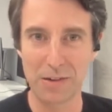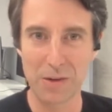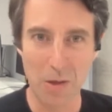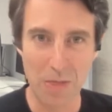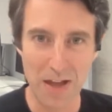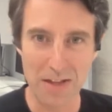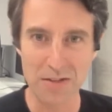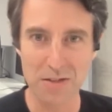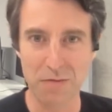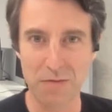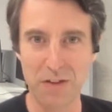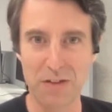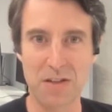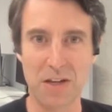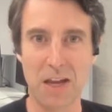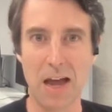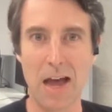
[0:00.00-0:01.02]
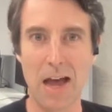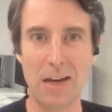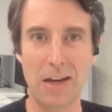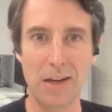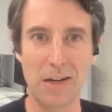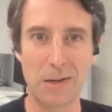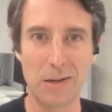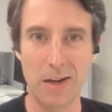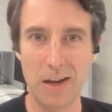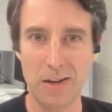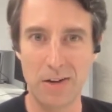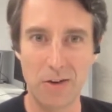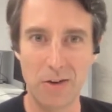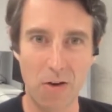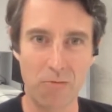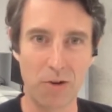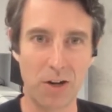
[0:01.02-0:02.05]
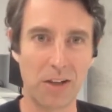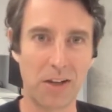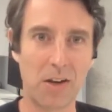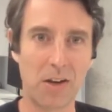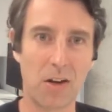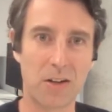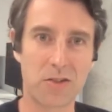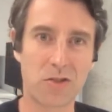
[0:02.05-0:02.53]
not that sophisticated and not really kind of